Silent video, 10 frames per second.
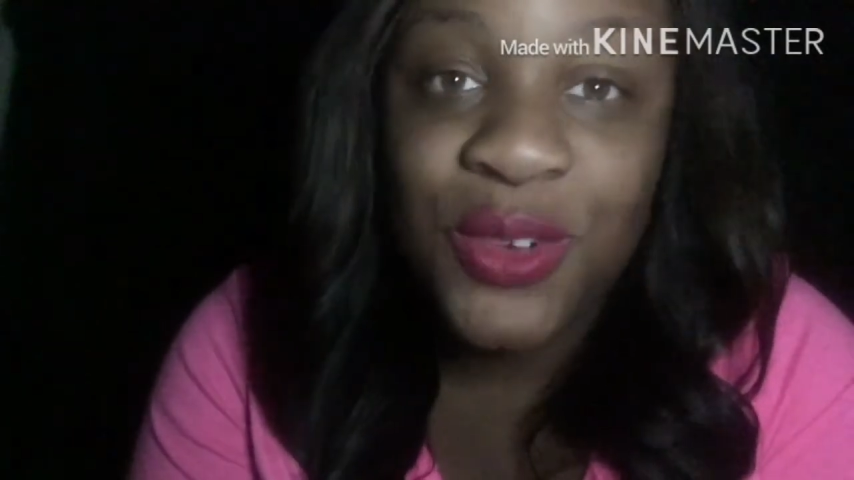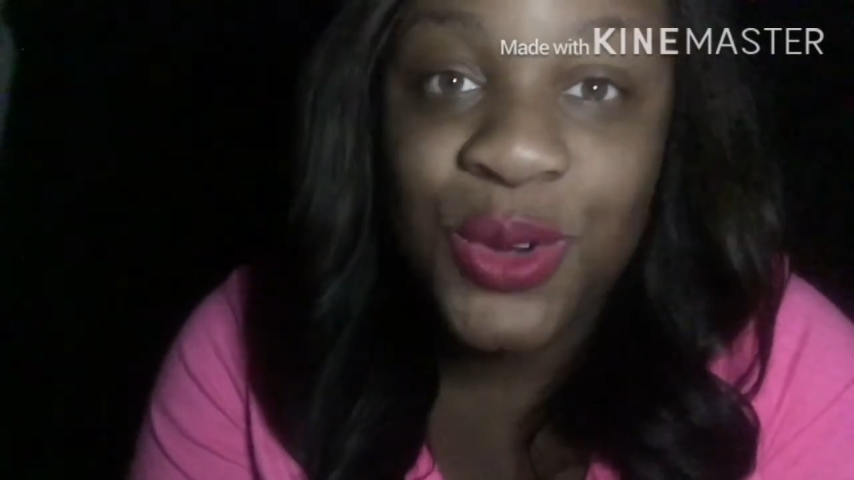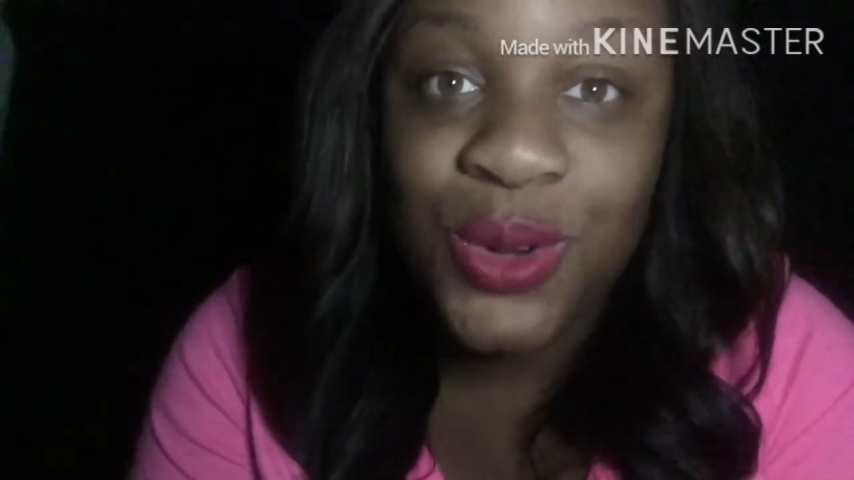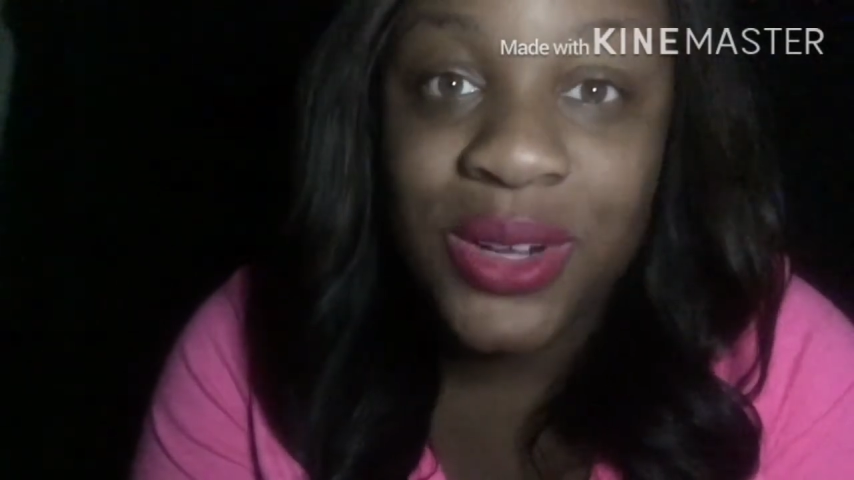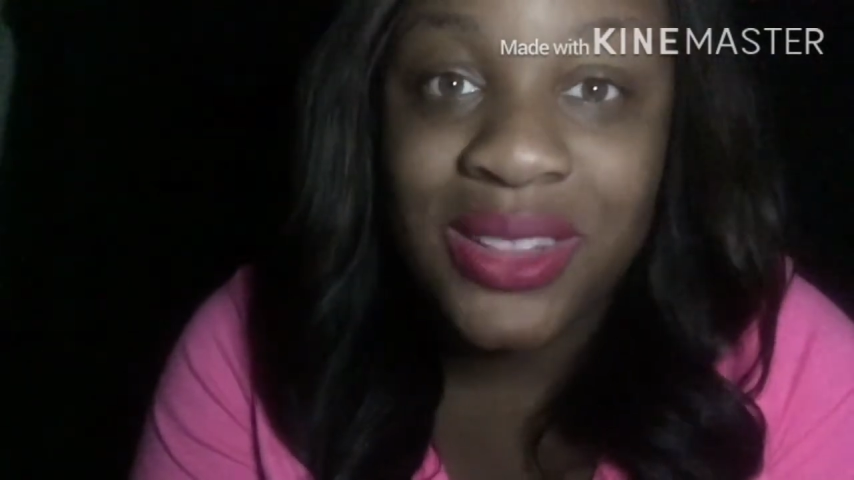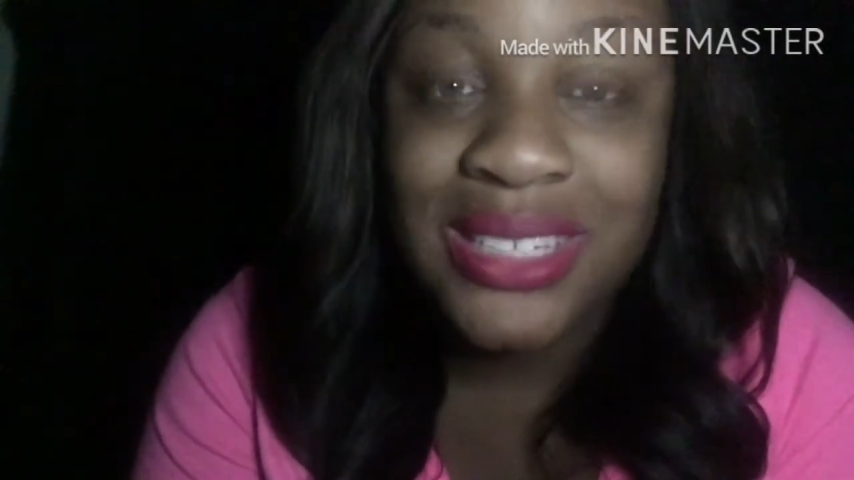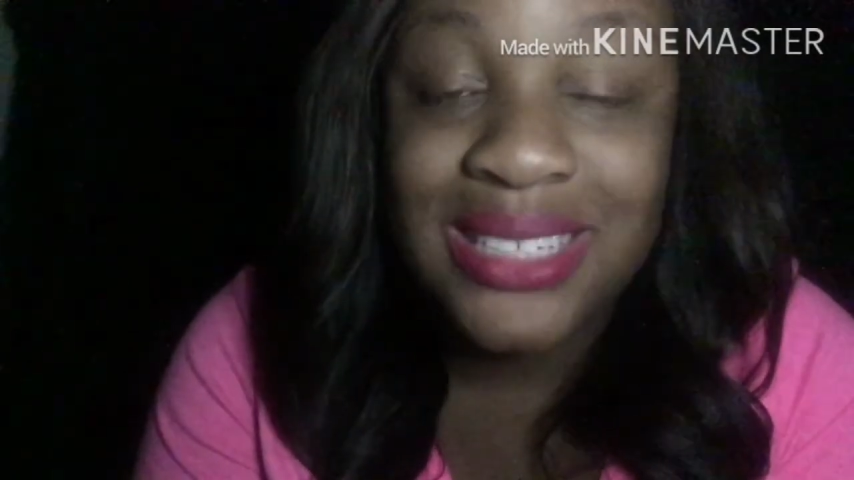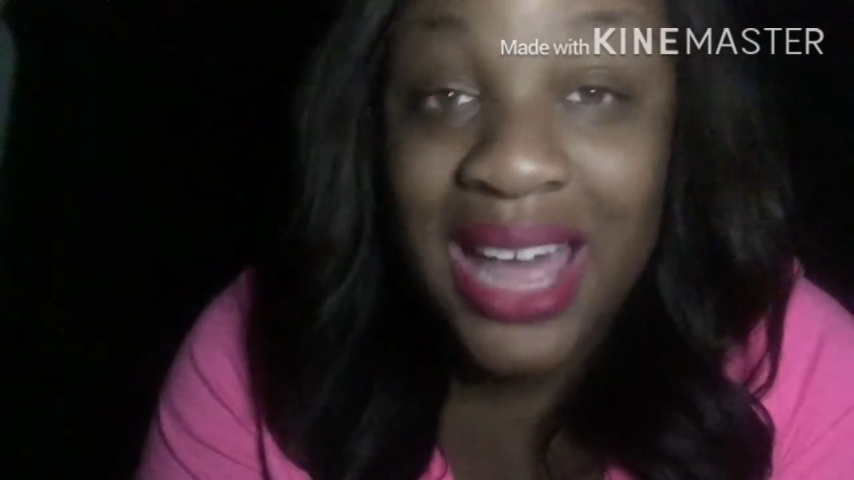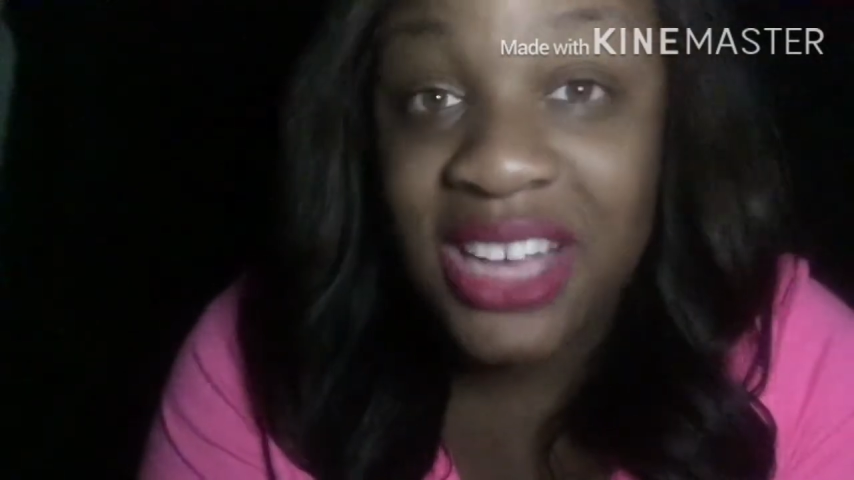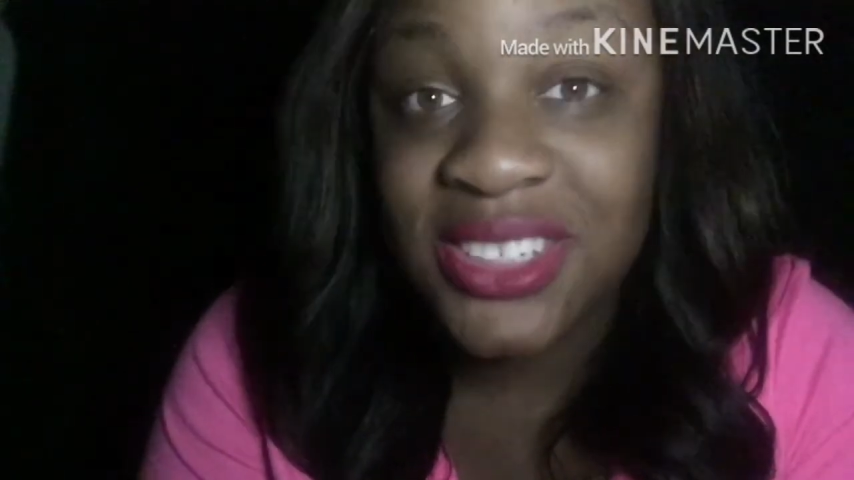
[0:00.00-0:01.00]
for this
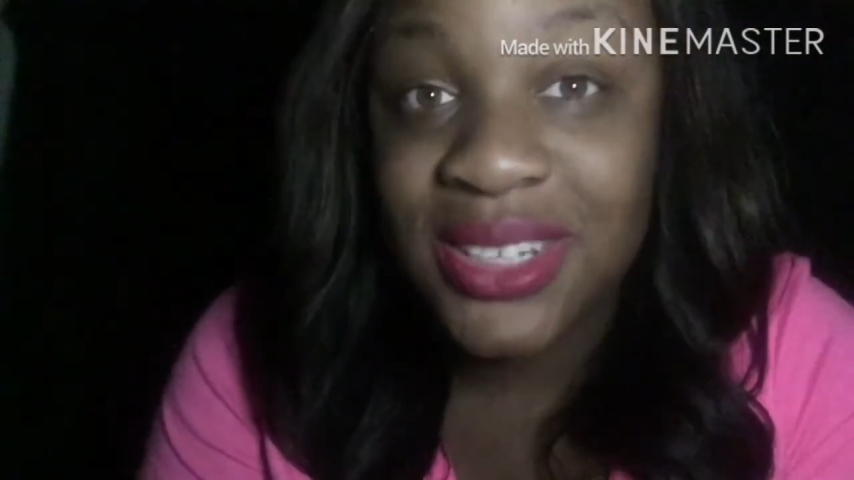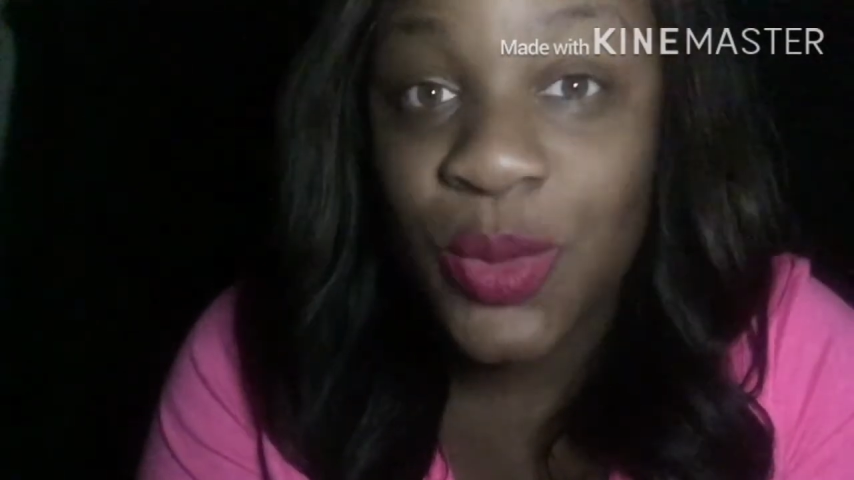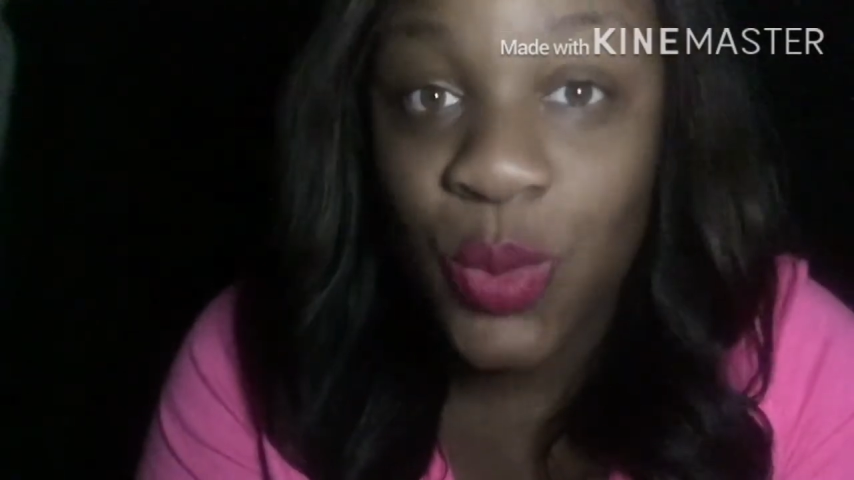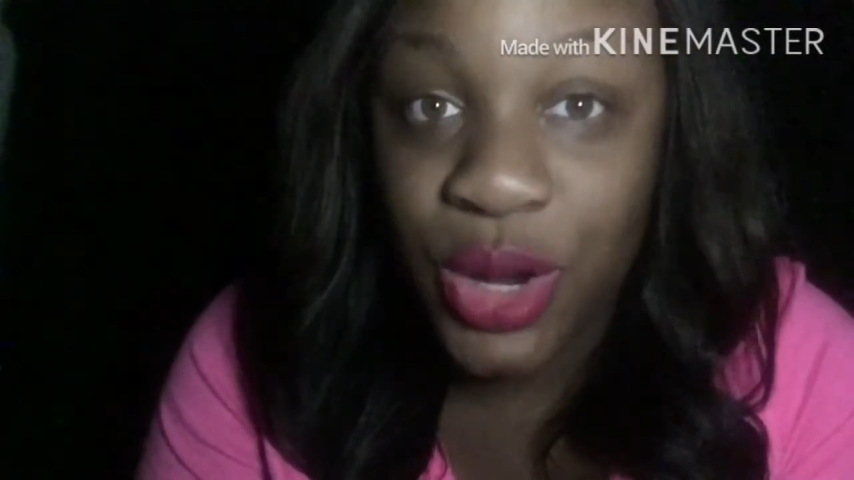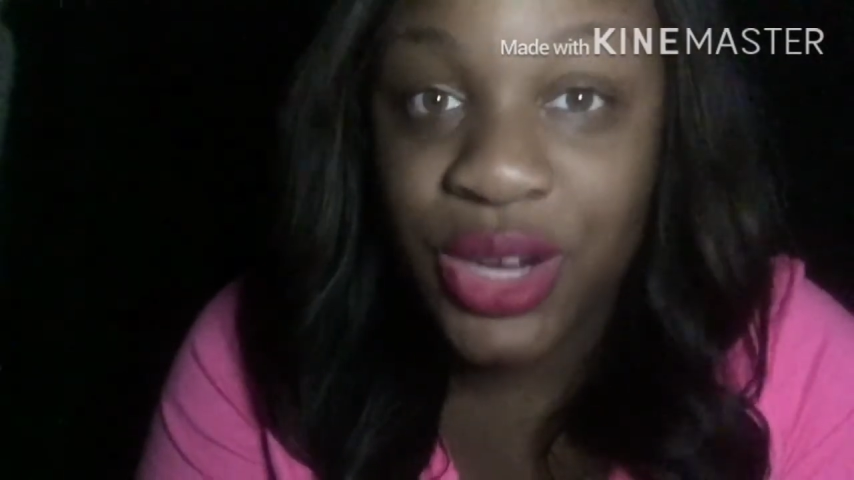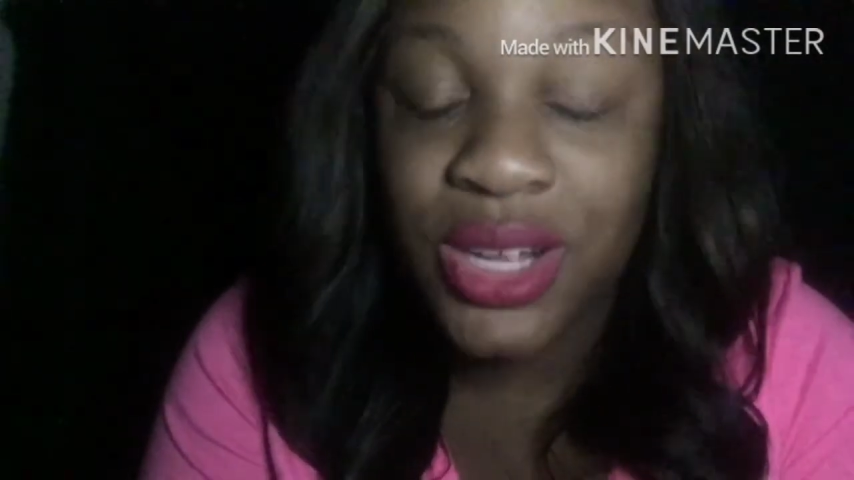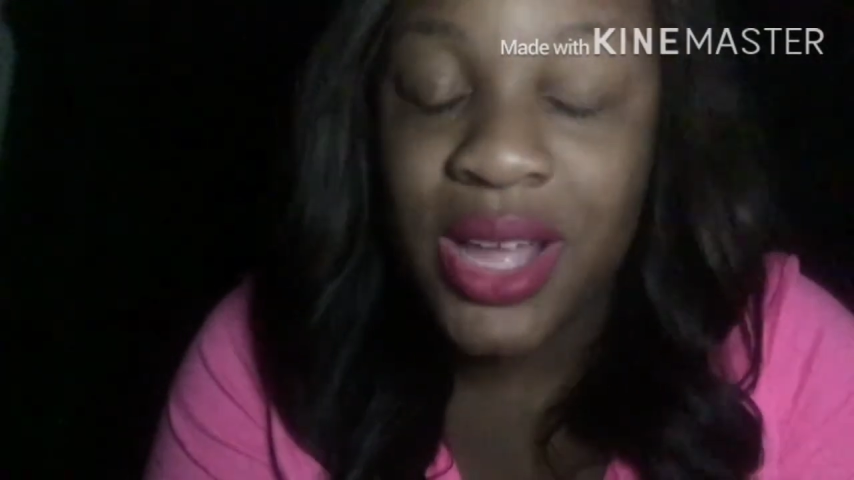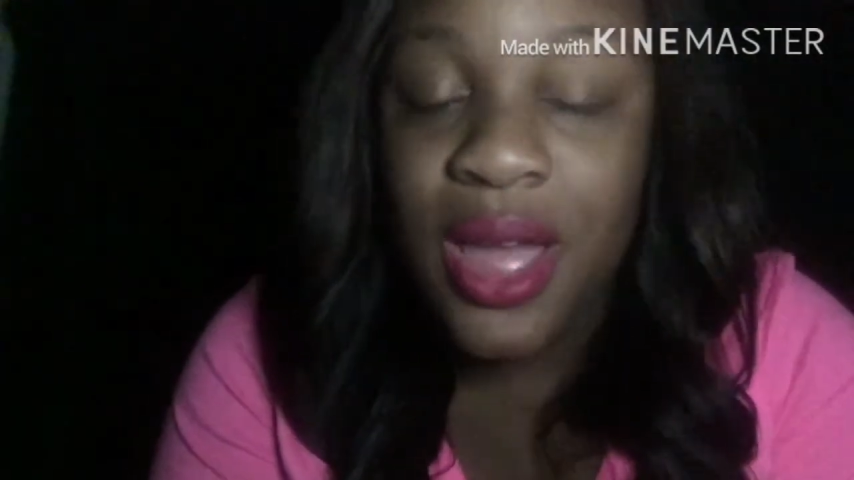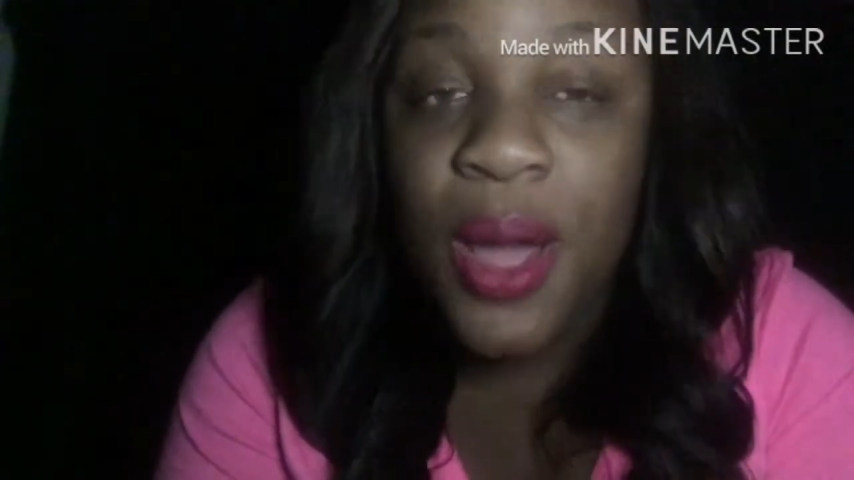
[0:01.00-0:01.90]
to actually work.